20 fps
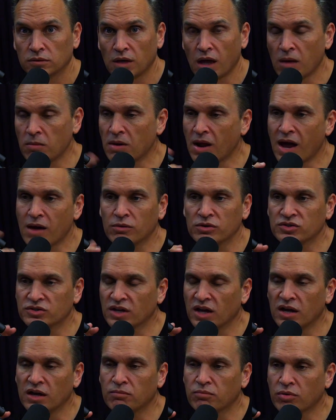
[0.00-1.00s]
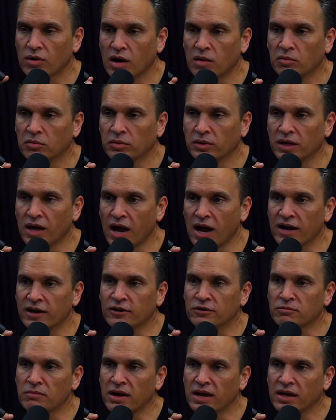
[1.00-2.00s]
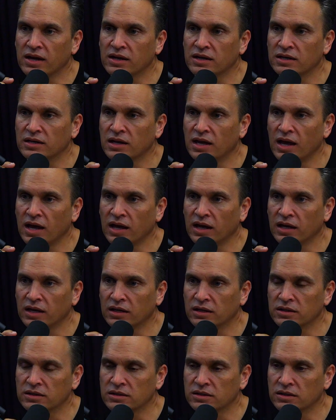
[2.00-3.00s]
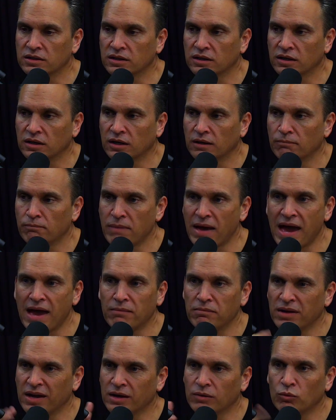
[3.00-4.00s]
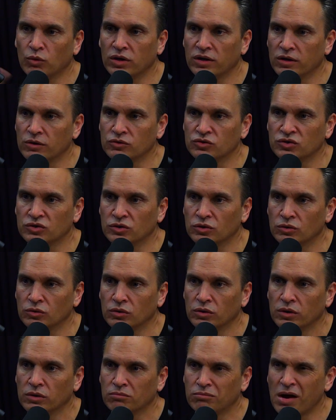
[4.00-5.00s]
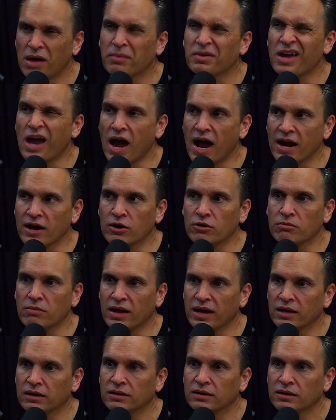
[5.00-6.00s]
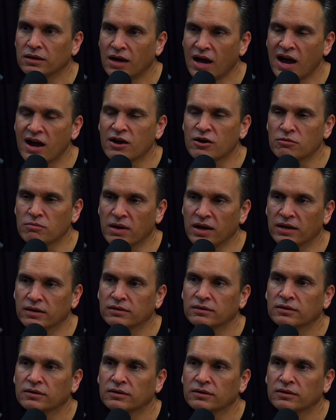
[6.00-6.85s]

I mean, I would say probably Iron Man and Batman, one of those two. Probably Iron Man. Iron Man.